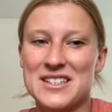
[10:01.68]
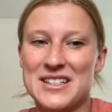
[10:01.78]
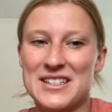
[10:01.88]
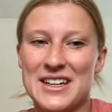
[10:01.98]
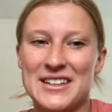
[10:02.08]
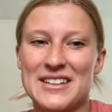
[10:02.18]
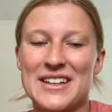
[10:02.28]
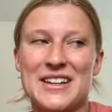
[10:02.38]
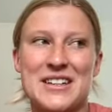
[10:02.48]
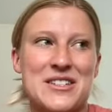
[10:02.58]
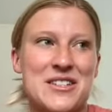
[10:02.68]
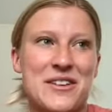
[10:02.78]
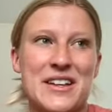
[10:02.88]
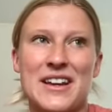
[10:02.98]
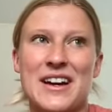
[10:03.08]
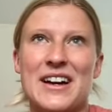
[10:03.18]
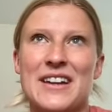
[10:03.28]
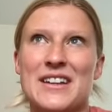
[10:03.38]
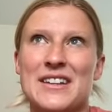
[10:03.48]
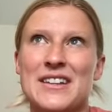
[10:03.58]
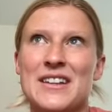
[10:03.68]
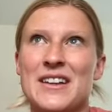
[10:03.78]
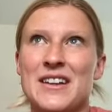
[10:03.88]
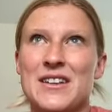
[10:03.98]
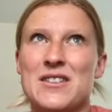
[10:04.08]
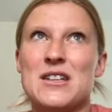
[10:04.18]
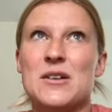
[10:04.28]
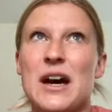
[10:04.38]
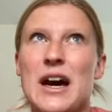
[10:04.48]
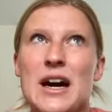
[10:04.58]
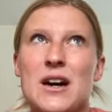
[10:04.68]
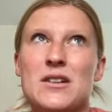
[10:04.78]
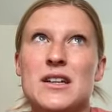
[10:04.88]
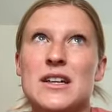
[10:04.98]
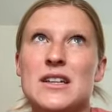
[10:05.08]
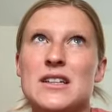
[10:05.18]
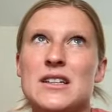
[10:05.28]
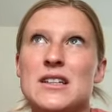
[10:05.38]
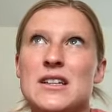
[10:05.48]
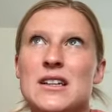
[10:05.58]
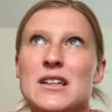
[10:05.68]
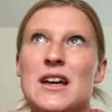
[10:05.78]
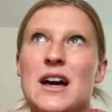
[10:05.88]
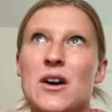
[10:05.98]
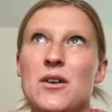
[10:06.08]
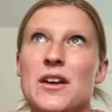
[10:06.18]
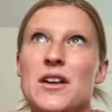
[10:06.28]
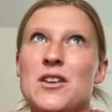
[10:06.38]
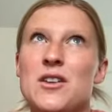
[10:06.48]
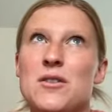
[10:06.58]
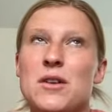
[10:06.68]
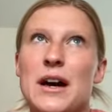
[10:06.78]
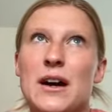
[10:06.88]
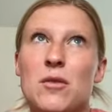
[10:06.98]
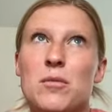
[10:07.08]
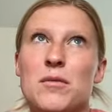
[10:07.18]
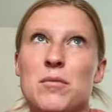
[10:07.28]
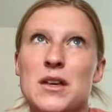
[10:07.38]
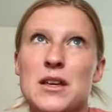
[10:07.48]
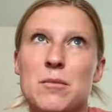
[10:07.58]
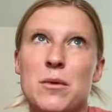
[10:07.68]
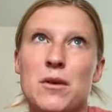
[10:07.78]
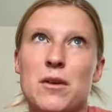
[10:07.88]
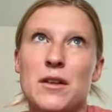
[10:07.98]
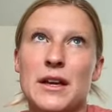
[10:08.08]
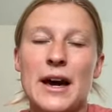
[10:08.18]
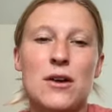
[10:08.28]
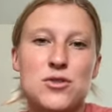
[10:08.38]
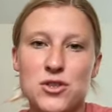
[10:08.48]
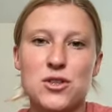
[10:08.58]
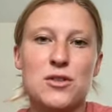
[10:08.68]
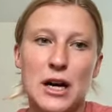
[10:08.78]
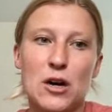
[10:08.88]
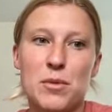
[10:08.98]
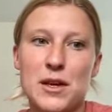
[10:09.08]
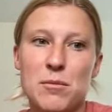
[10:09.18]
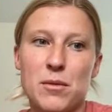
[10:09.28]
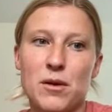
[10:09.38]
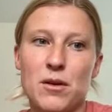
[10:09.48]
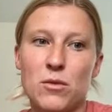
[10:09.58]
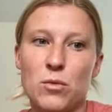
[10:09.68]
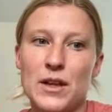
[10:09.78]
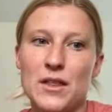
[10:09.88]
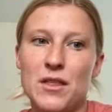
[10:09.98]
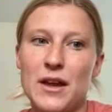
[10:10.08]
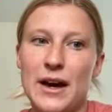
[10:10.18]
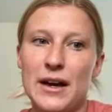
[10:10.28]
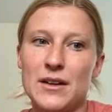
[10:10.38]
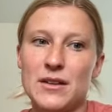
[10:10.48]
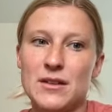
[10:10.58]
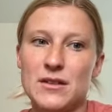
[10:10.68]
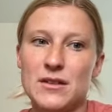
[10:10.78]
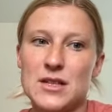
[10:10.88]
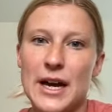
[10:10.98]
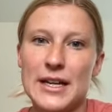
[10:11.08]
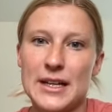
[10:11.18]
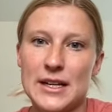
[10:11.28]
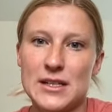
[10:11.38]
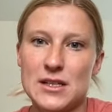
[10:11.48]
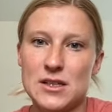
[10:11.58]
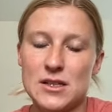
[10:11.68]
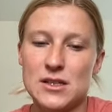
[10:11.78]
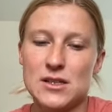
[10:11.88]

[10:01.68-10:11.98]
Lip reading: it's kind of like undoing that. And so how can you help people? Like, how do you help people with that tightness?